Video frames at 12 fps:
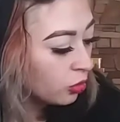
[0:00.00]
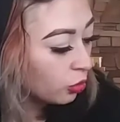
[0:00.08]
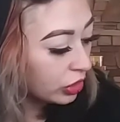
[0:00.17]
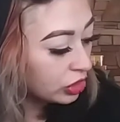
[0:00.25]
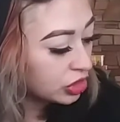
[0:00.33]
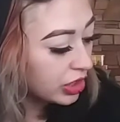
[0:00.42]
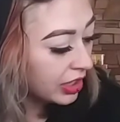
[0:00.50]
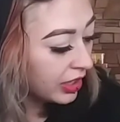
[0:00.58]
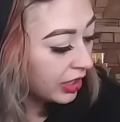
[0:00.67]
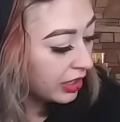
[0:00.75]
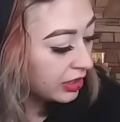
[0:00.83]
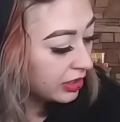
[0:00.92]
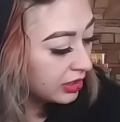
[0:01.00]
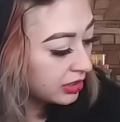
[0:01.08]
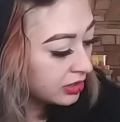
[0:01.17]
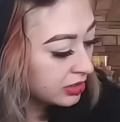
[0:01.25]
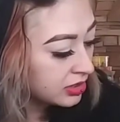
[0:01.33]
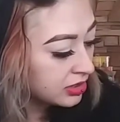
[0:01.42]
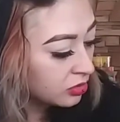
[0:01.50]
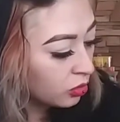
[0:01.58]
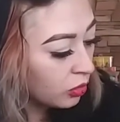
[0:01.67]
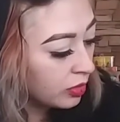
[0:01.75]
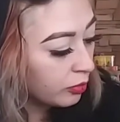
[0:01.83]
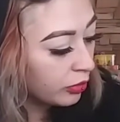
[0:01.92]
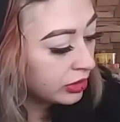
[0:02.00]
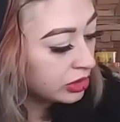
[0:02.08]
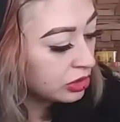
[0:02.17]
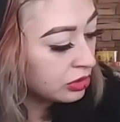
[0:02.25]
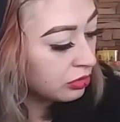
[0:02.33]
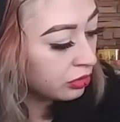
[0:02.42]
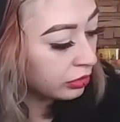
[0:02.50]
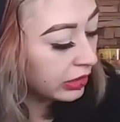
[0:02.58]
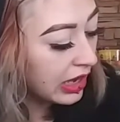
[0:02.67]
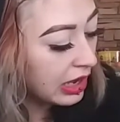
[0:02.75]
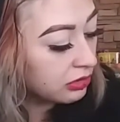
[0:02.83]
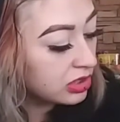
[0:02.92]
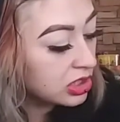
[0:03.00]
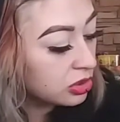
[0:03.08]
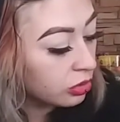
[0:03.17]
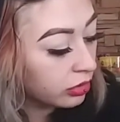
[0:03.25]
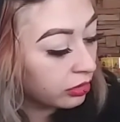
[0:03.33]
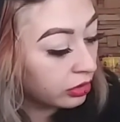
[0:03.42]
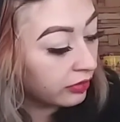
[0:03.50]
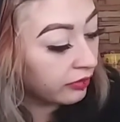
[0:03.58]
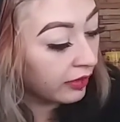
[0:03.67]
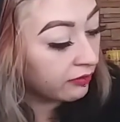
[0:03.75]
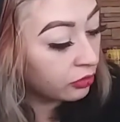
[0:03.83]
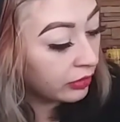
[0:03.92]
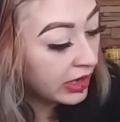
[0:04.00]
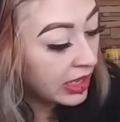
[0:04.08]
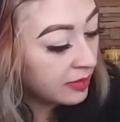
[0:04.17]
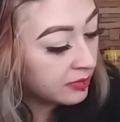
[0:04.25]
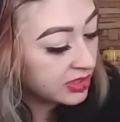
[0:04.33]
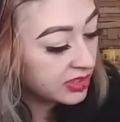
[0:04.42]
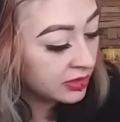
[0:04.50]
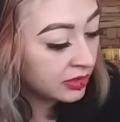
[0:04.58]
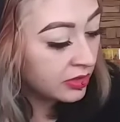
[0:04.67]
which is 1.23 ounces or 35 grams,